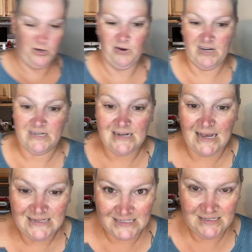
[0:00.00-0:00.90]
you, I did
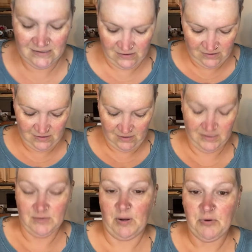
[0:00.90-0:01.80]
not
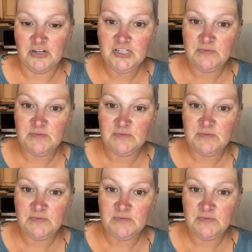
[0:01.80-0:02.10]
clean my brushes